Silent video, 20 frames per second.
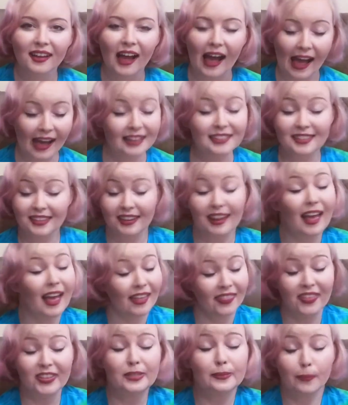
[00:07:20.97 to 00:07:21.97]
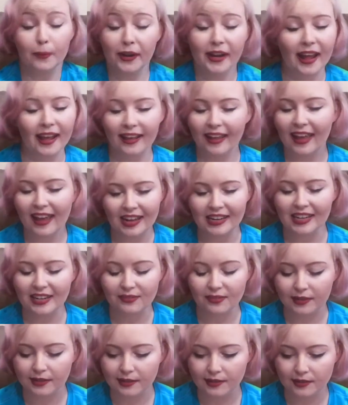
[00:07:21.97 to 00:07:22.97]
at this point, I can't
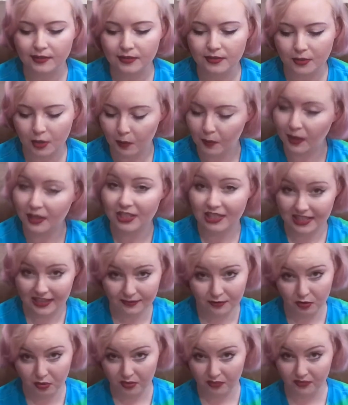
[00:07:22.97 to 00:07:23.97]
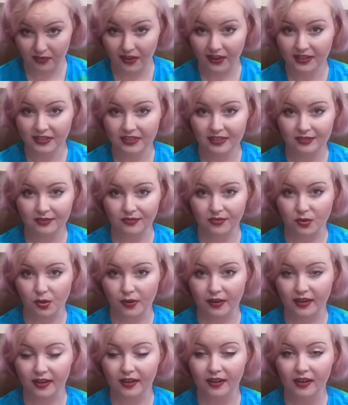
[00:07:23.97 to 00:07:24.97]
even so much give you advice
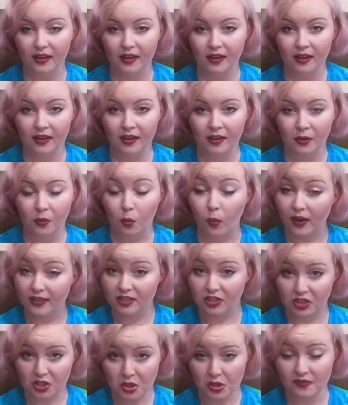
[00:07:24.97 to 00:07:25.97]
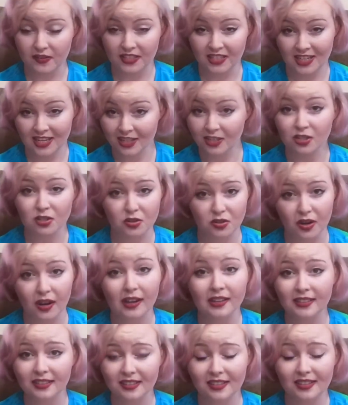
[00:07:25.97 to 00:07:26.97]
for what to do if a teacher
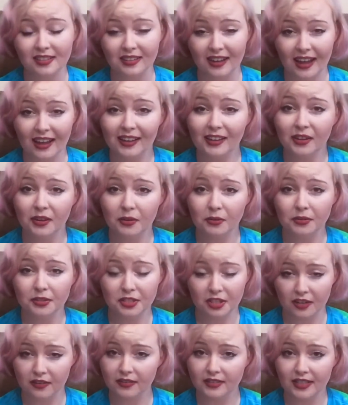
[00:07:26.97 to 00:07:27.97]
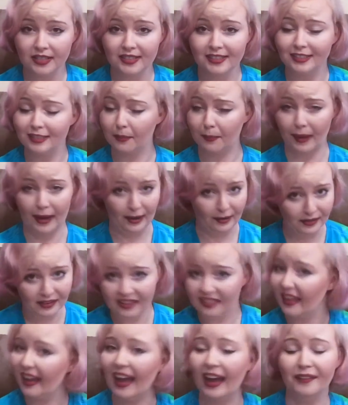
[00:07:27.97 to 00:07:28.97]
tries to deny you services, because apparently
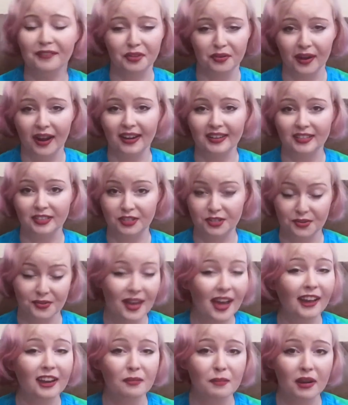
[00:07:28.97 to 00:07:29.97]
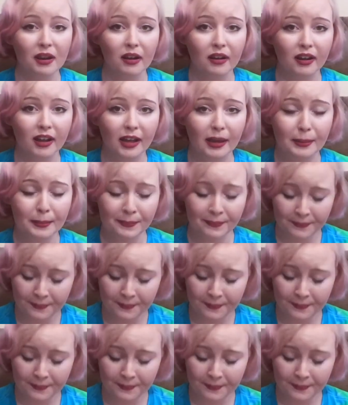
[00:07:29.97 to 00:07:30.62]
they have the right to do that in America.